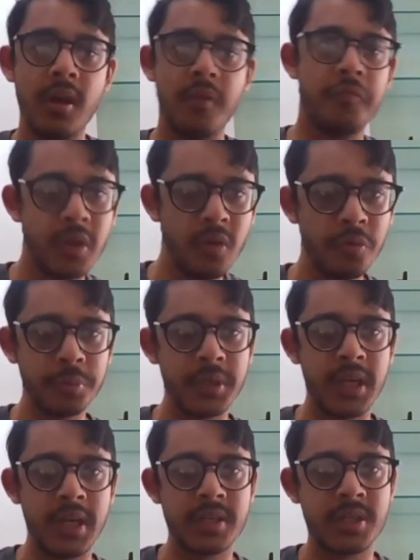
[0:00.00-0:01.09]
We know from the
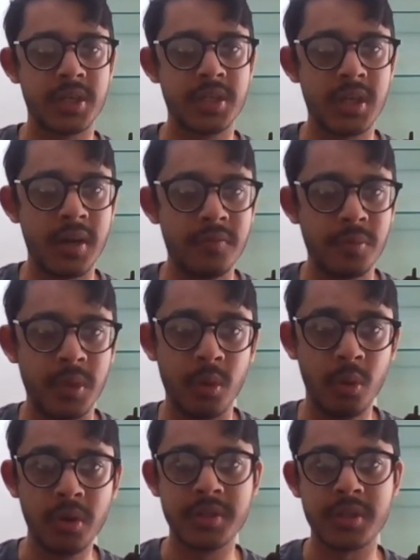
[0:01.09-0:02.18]
data structure and from the
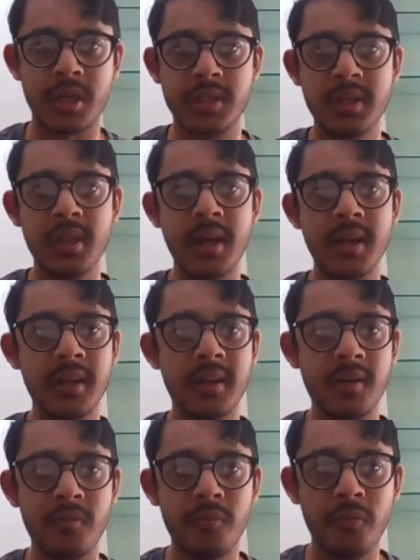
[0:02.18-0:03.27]
node structure that
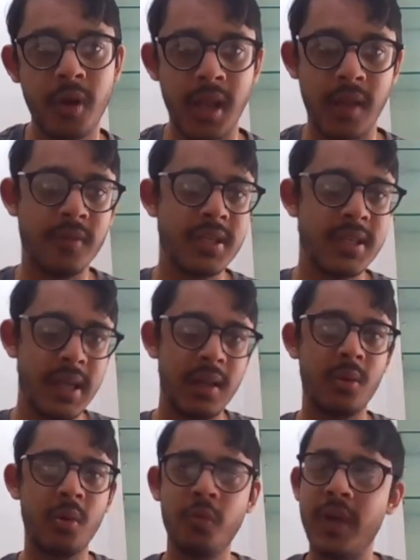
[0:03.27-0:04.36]
for every single
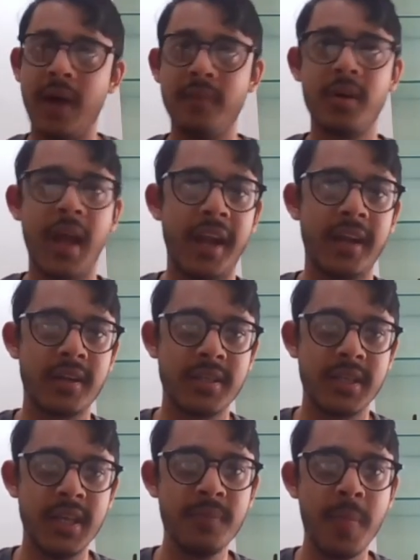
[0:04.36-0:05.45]
node, we have a character
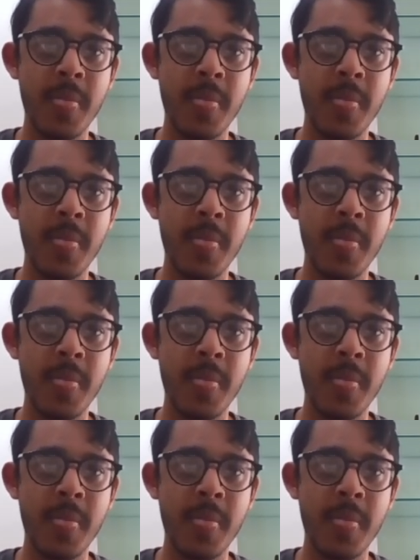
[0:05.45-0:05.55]
C,